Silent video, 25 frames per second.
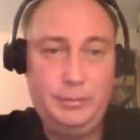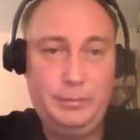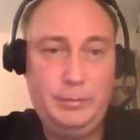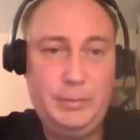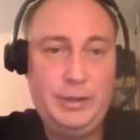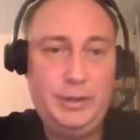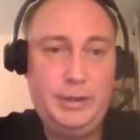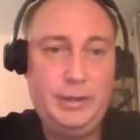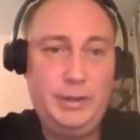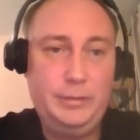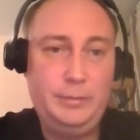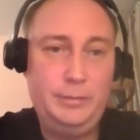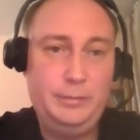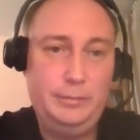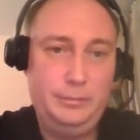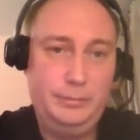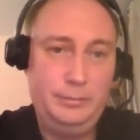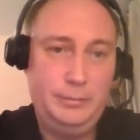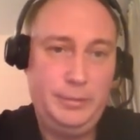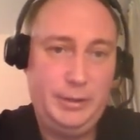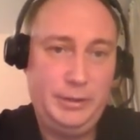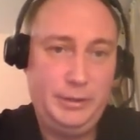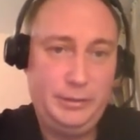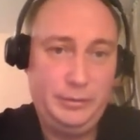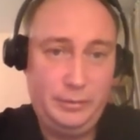
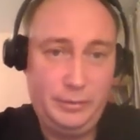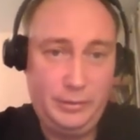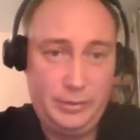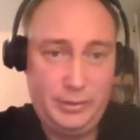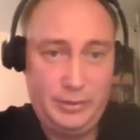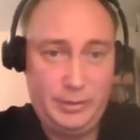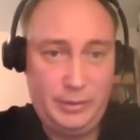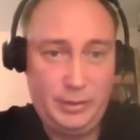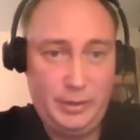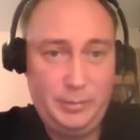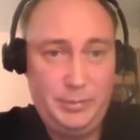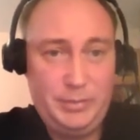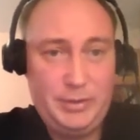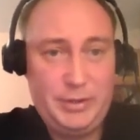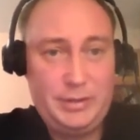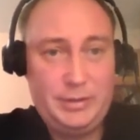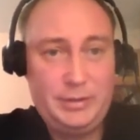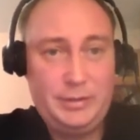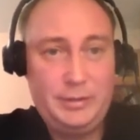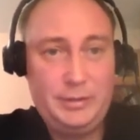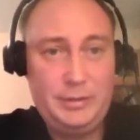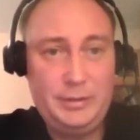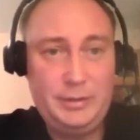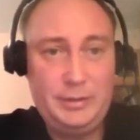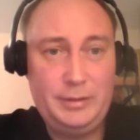mandatory
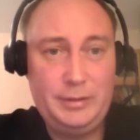steps